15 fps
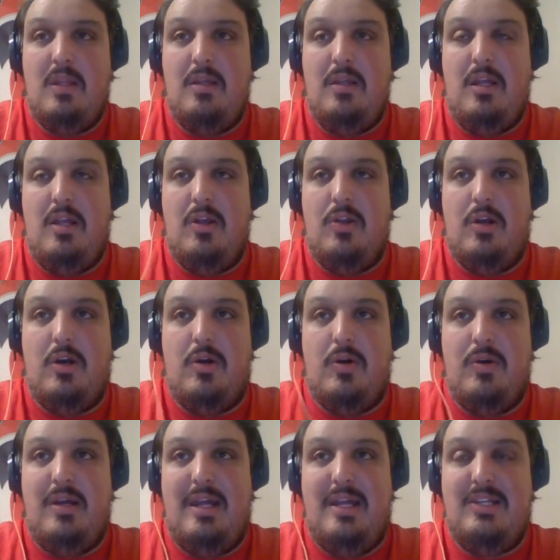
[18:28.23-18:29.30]
you
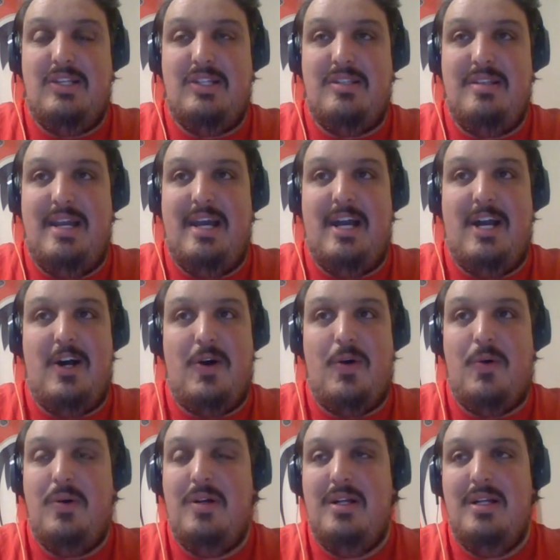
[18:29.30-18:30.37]
know, it's
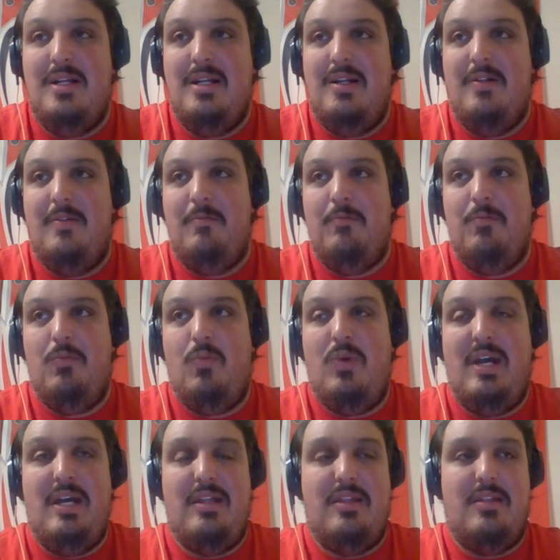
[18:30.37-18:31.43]
now
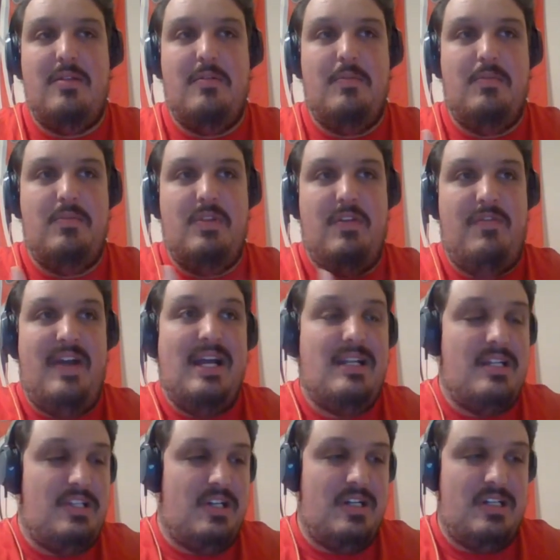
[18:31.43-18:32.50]
with the fact
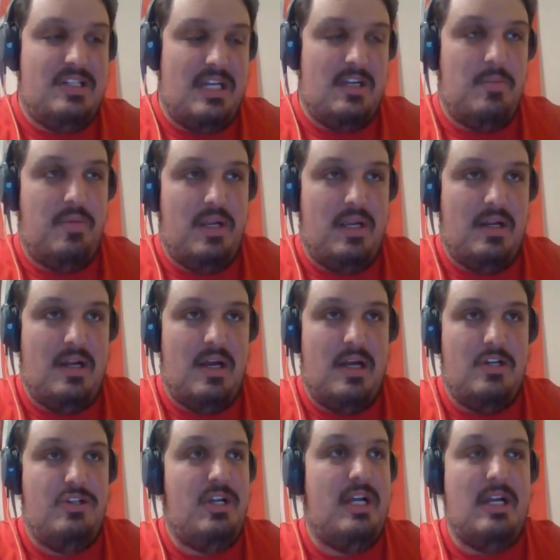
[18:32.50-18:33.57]
that he's on a standard player
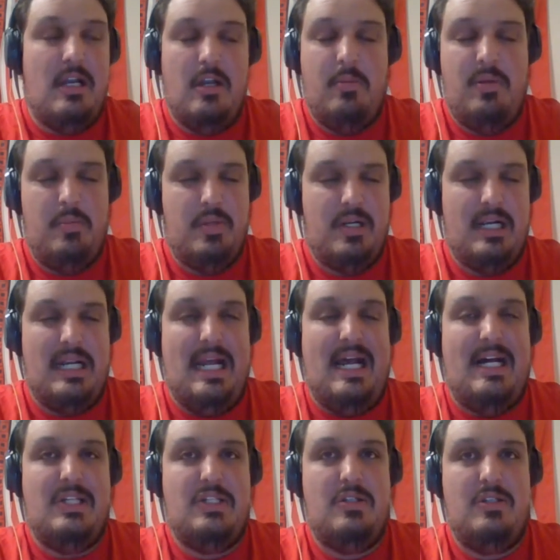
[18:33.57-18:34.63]
contract, I know people are going to
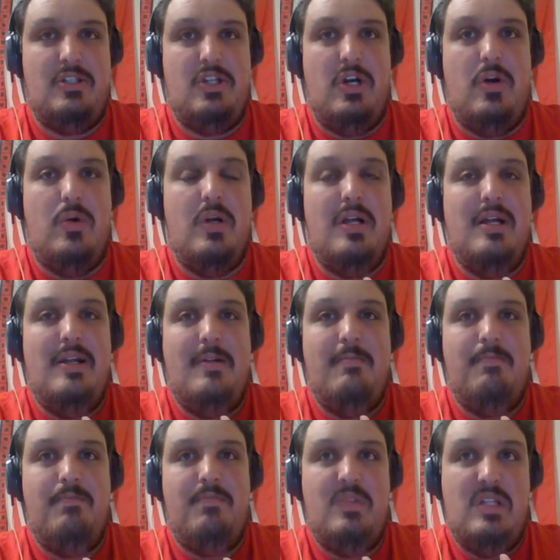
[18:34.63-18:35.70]
ask, so
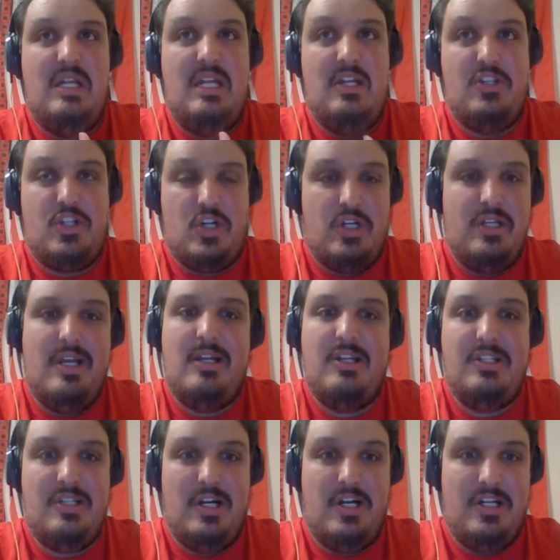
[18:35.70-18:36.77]
he's currently on a,
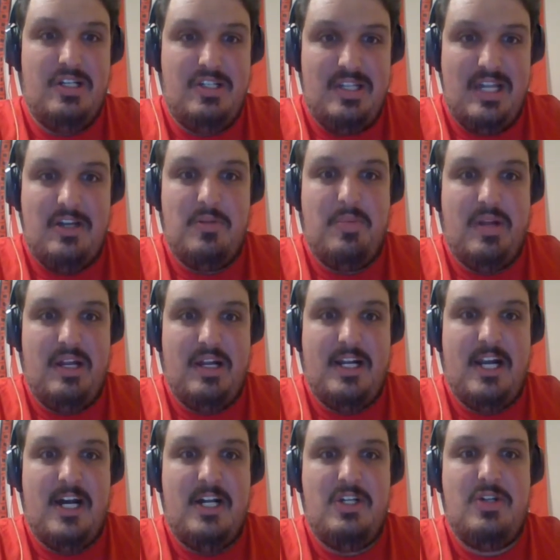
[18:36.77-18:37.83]
on a standard player
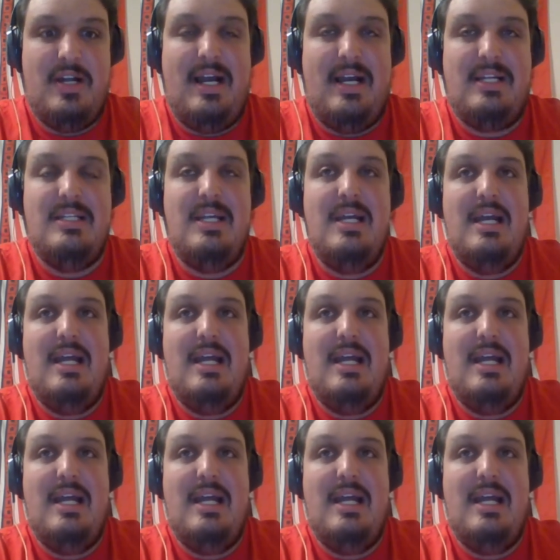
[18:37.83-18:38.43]
contract,